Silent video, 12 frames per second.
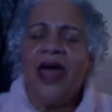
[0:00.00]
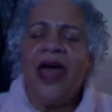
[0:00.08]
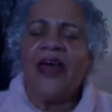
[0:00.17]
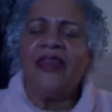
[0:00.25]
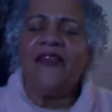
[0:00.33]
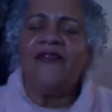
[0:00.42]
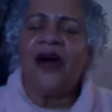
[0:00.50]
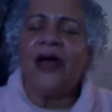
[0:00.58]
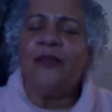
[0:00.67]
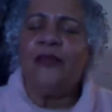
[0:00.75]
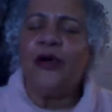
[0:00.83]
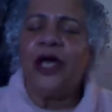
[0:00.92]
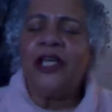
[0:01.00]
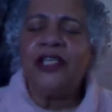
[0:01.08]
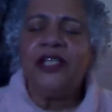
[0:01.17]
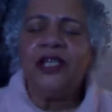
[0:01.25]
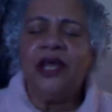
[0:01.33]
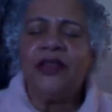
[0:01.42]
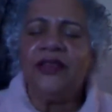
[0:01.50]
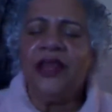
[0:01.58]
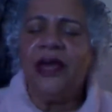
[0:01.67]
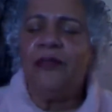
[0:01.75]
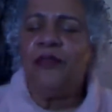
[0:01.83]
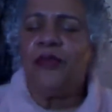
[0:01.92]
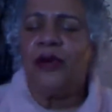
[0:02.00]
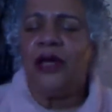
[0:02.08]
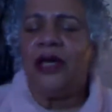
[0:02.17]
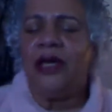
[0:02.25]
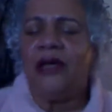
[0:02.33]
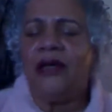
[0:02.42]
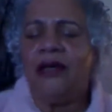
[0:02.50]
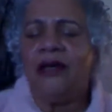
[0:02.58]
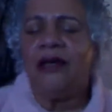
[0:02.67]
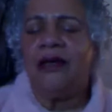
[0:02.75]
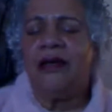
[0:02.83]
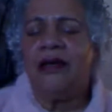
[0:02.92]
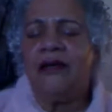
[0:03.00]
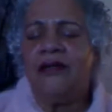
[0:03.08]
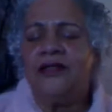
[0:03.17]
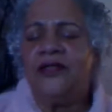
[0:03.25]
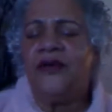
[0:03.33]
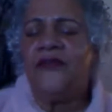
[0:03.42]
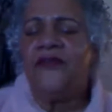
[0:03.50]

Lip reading: and the vibration that they bring to